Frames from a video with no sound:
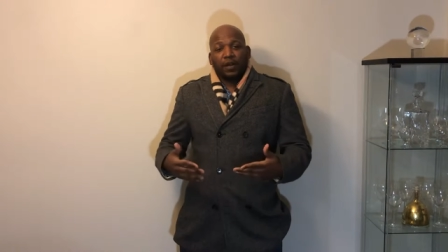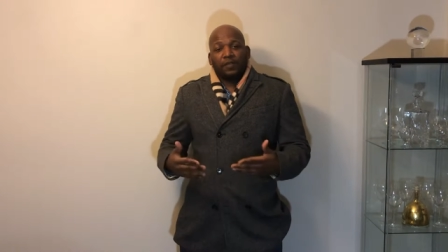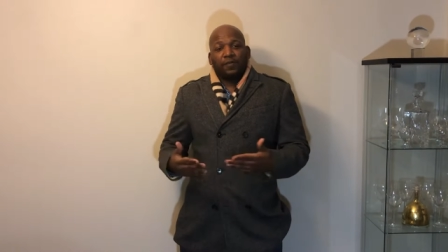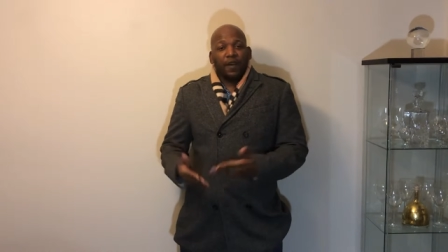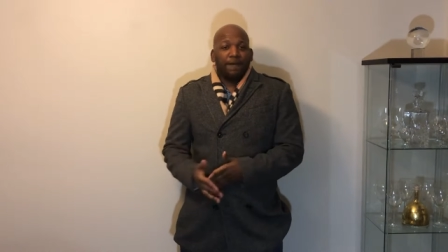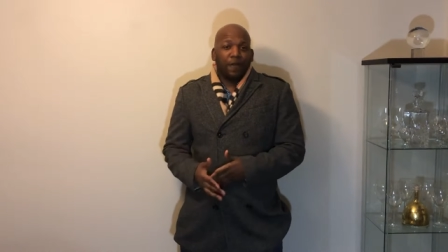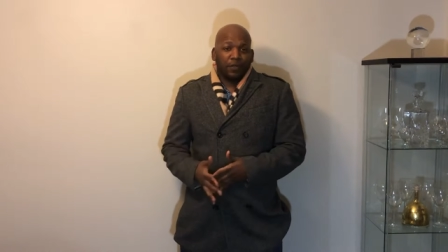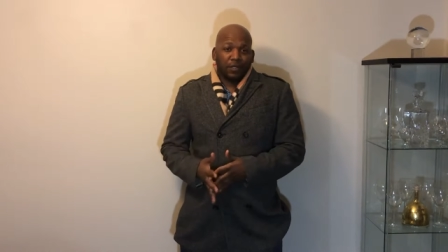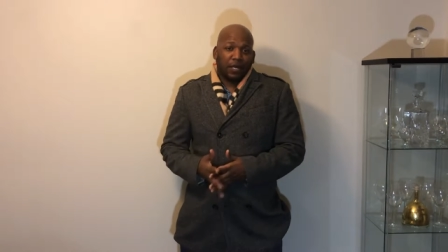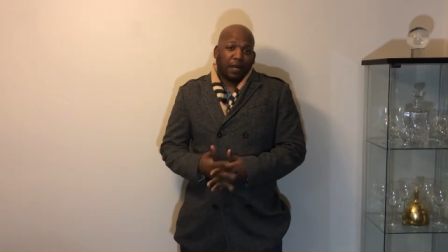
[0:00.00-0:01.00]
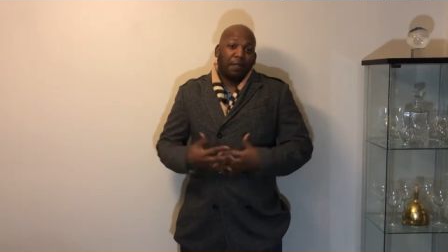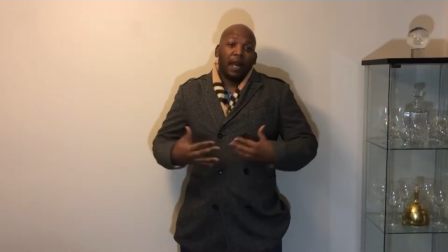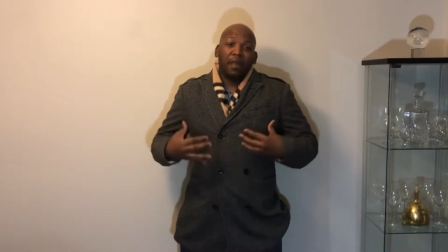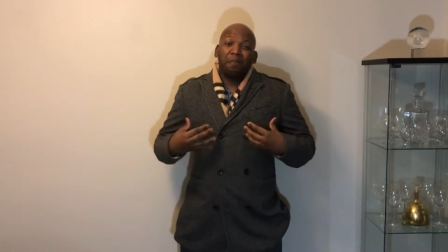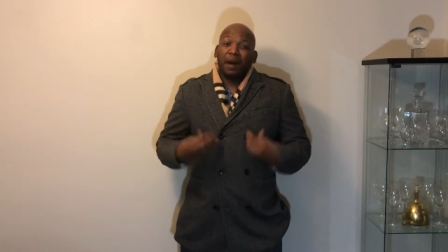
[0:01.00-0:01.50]
I was very versatile,
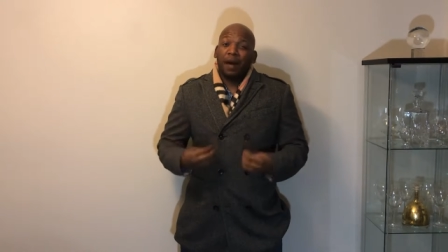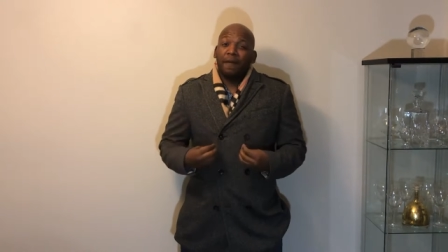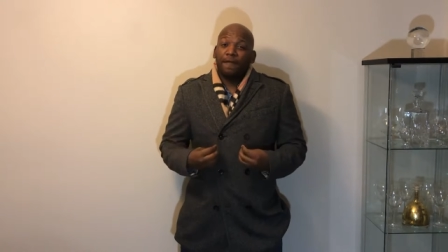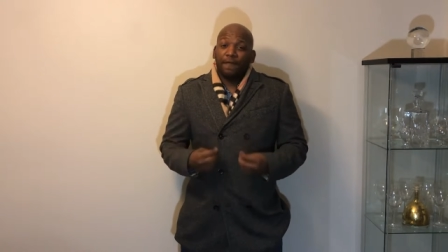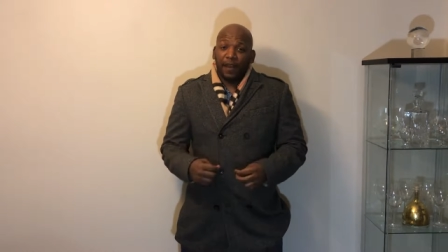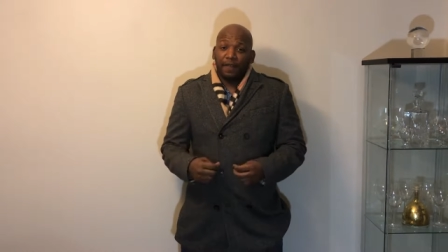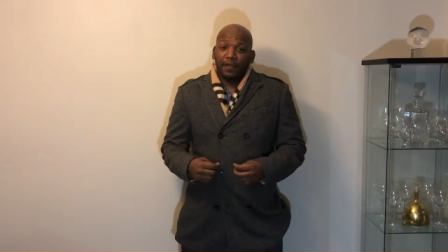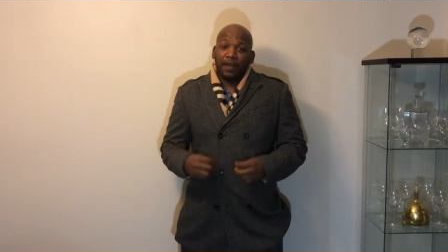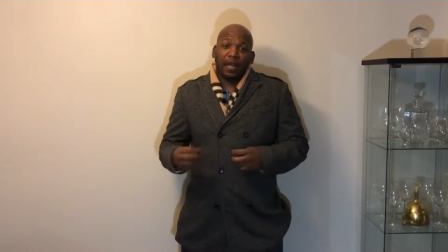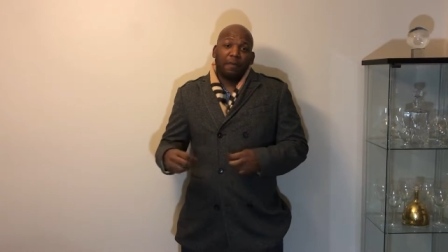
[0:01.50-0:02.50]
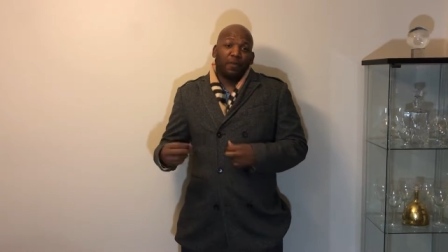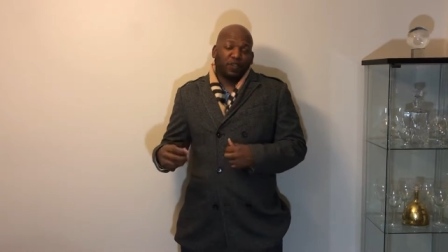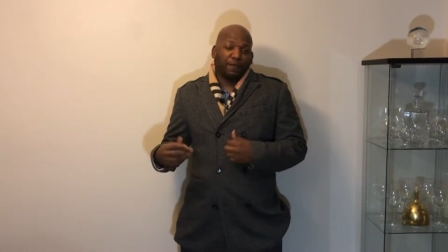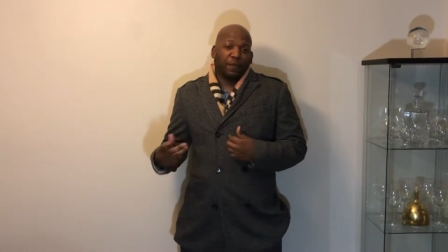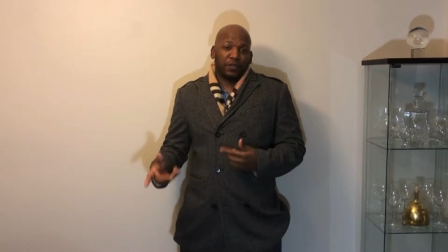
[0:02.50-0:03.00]
probably my favorite and
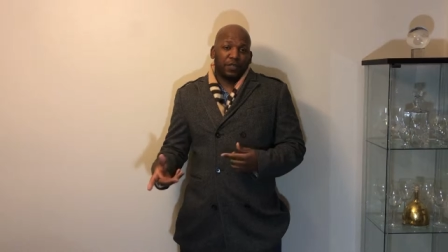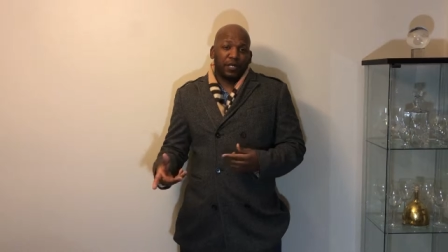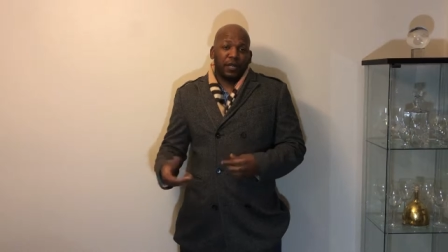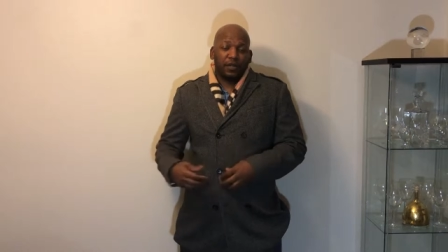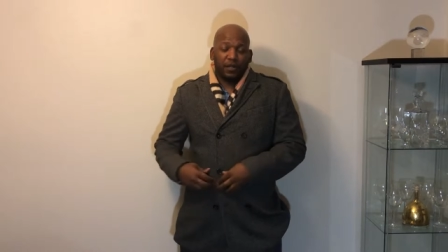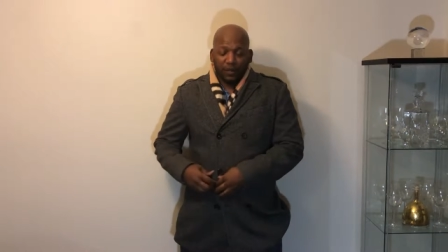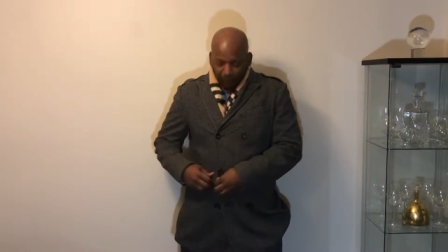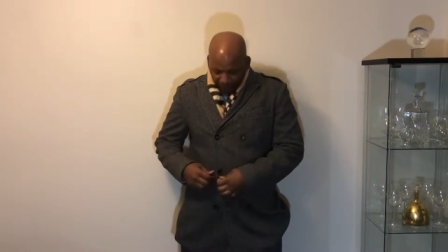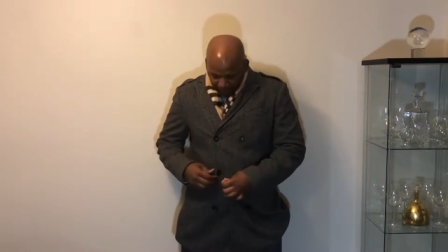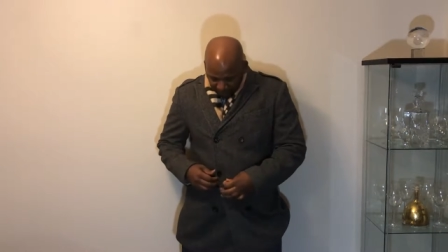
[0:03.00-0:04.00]
most versatile coat.